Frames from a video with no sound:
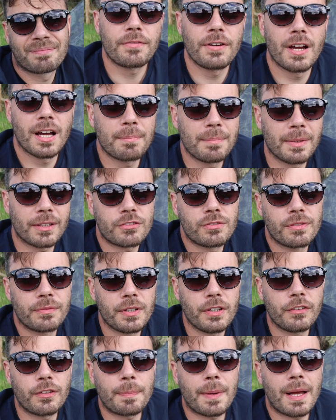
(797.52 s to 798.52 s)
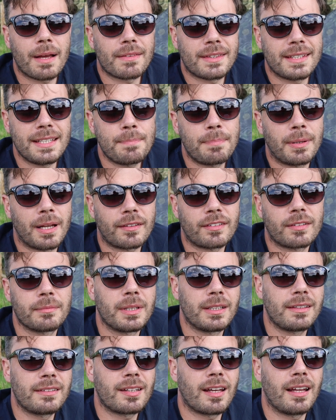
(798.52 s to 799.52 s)
I've heard mixed reviews about the
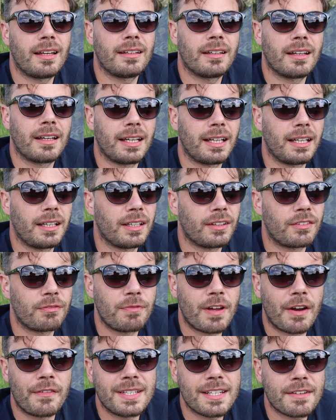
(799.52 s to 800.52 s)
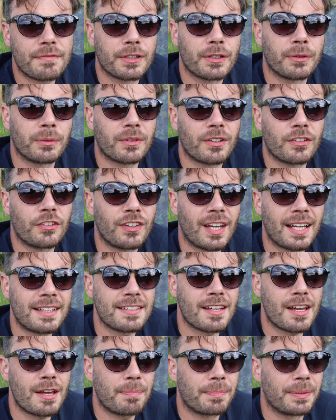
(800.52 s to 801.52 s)
Plexamid tent. It's very difficult to
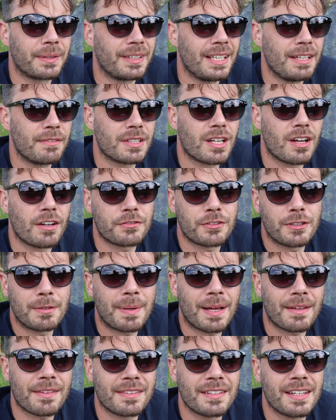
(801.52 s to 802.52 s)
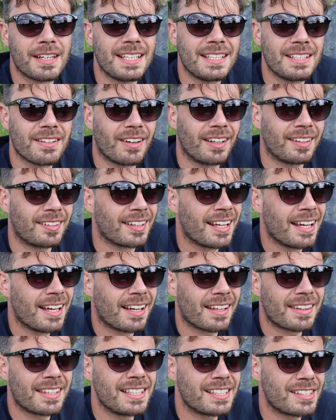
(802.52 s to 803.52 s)
set up, and even after about 30 nights,
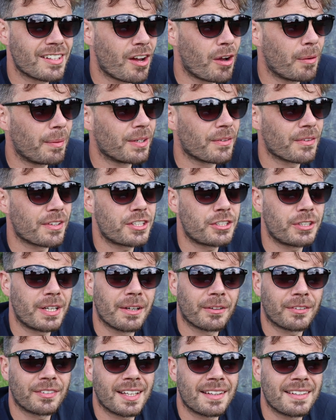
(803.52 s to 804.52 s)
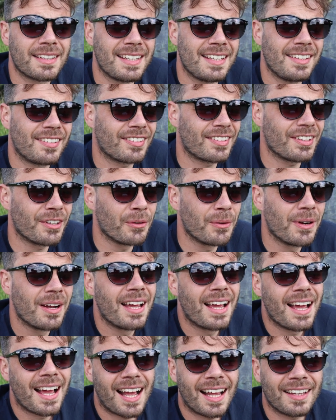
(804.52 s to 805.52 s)
I think Darwin on the trail said that he still
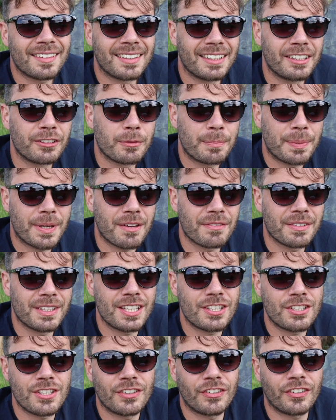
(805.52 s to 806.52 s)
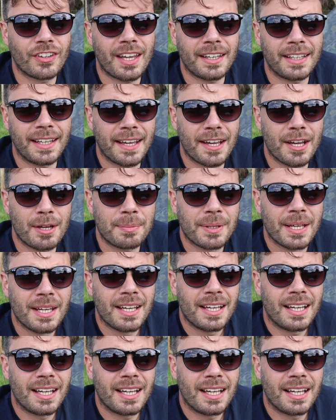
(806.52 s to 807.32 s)
has a little bit of an issue setting it up.